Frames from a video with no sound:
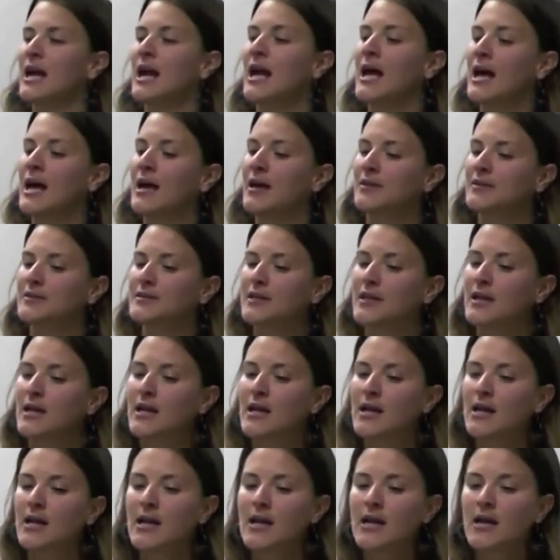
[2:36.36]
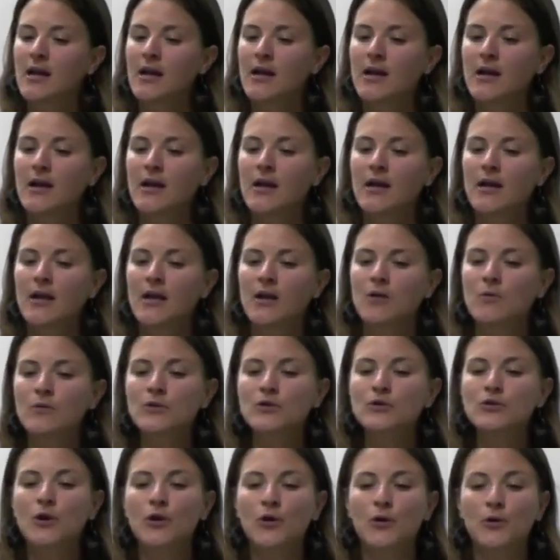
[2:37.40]
and he was
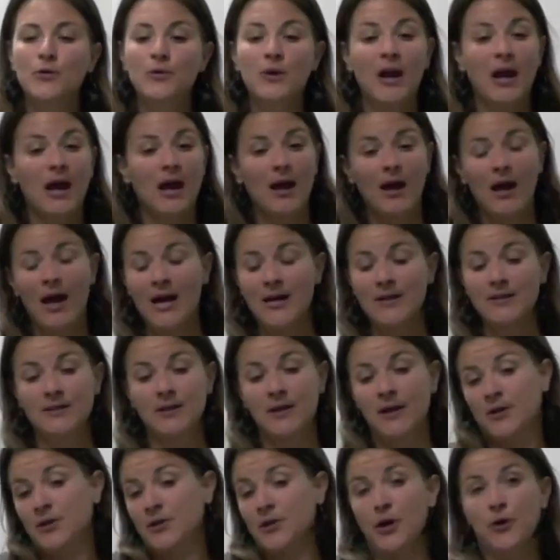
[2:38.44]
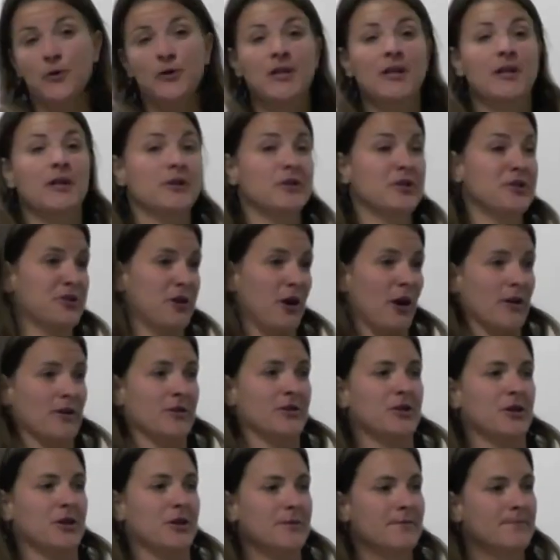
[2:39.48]
known as a noted
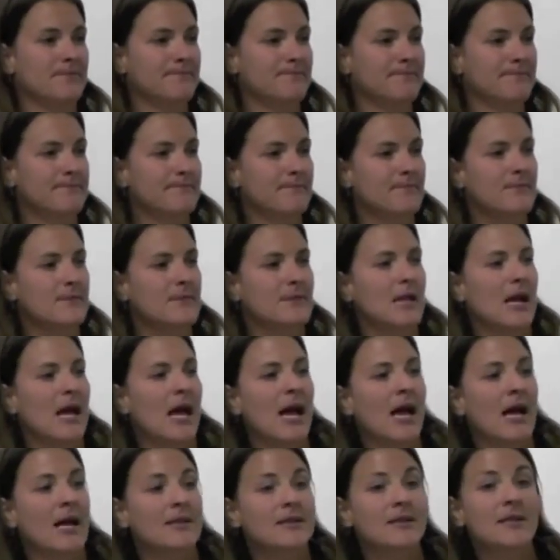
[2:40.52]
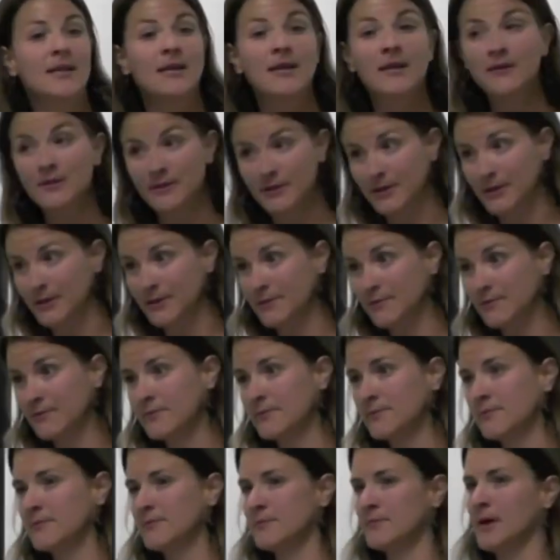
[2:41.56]
astrologer and healer,
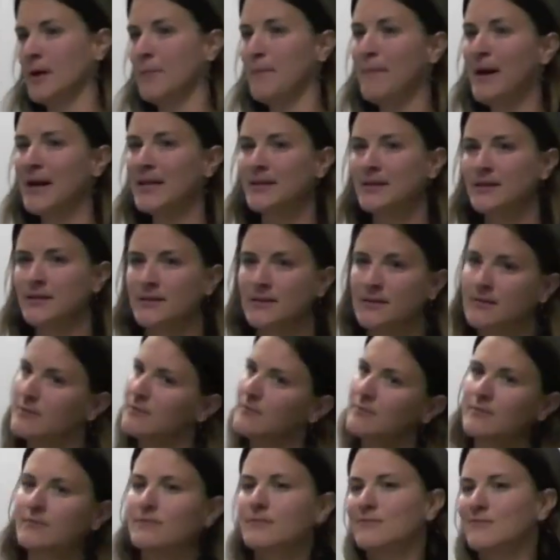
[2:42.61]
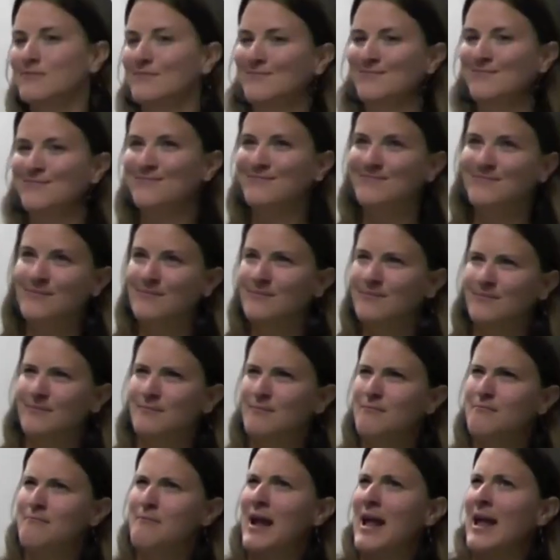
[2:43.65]
a medicine
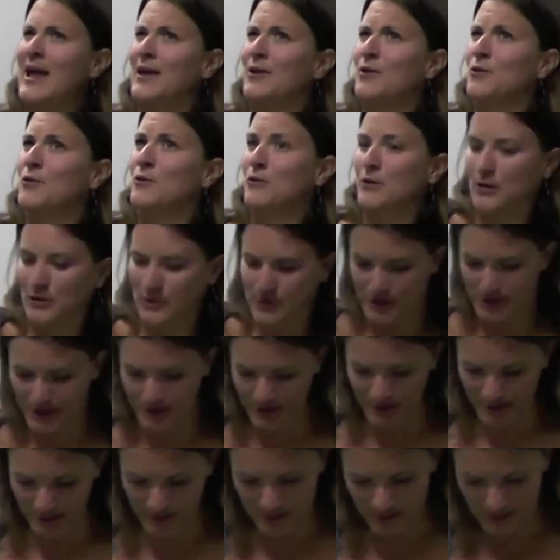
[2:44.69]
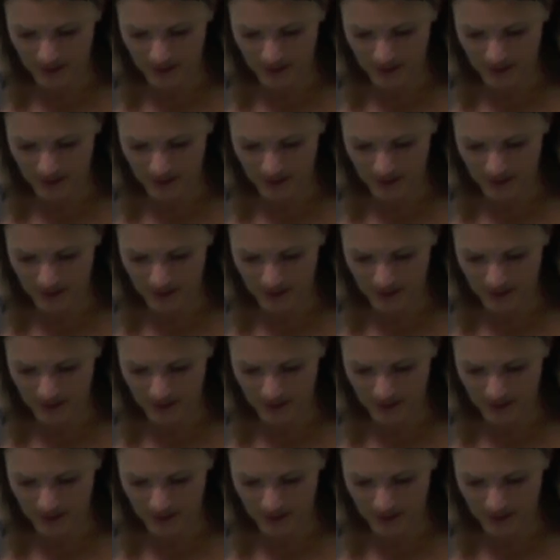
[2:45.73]
man horse,